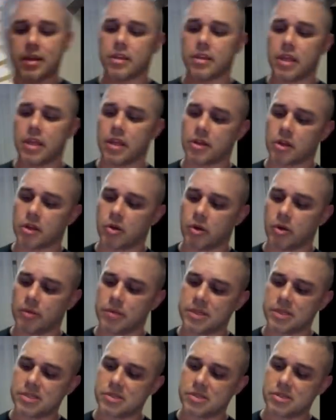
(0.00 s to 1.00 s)
the other core
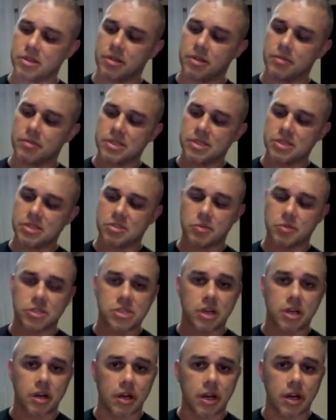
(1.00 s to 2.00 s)
muscles are the muscles which
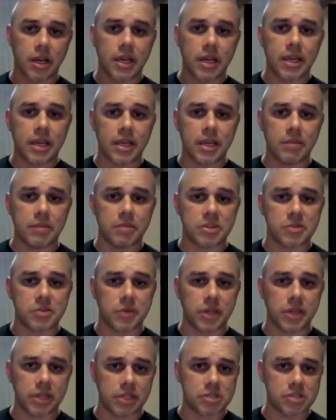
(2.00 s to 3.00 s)
are in
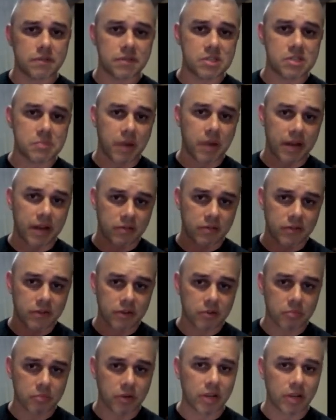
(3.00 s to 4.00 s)
between each of the spinal
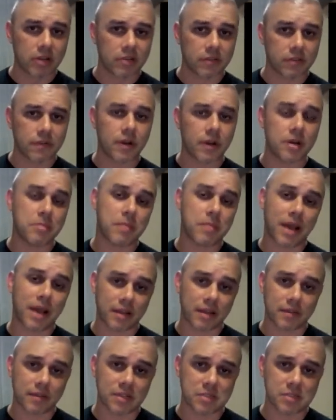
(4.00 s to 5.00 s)
vertebrae on the front and back
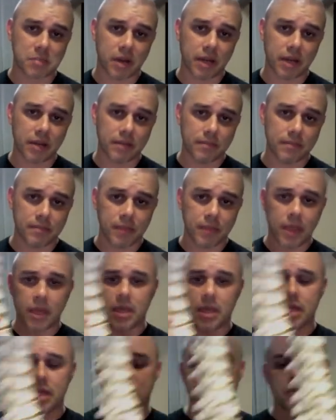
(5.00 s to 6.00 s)
of the spine.
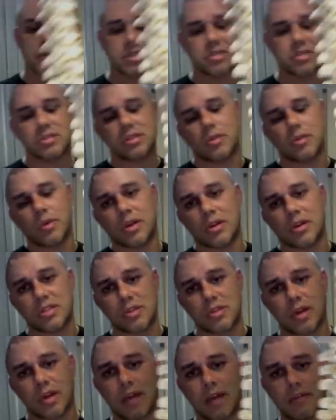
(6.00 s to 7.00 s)
The muscles that we
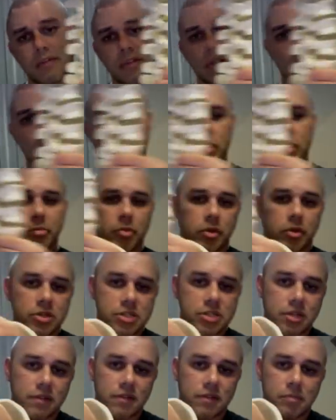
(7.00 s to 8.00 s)
also have at the lower
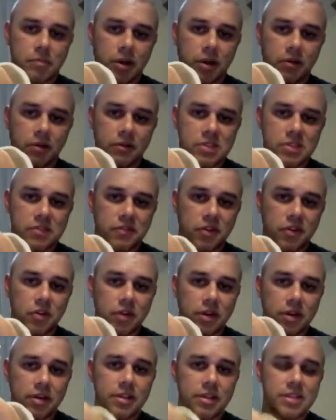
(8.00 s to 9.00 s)
portion of the pelvis
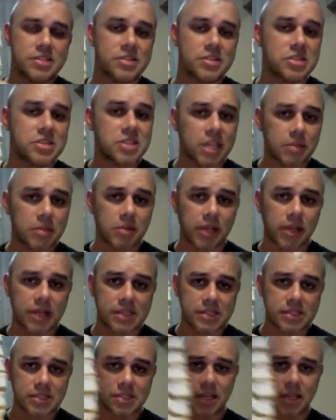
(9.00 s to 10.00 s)
floor. These are
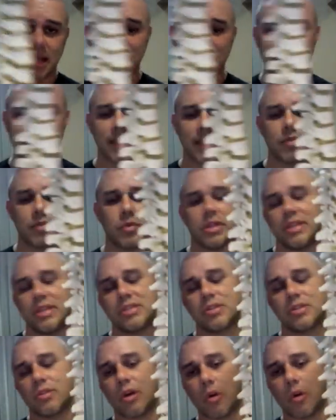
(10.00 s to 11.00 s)
stabilizers. And again, when these
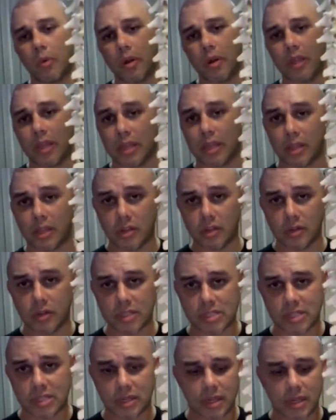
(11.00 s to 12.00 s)
are all working in
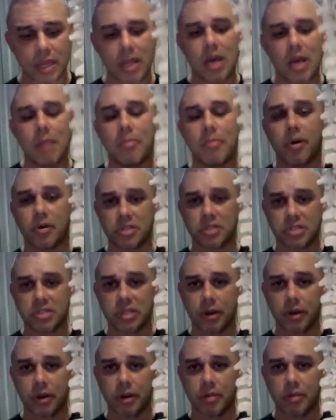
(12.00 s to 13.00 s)
unison,
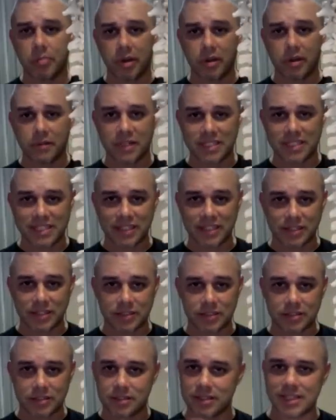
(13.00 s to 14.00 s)
posterior pelvic tilt
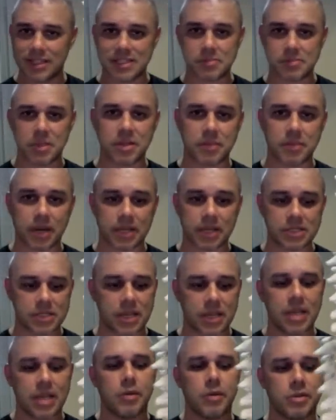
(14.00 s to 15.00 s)
is minimized,
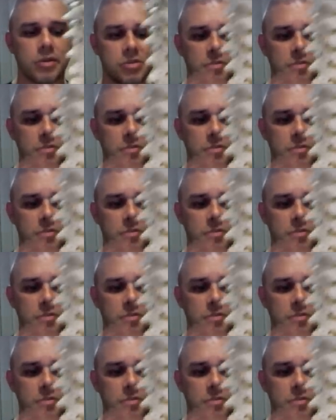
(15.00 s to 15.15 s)
which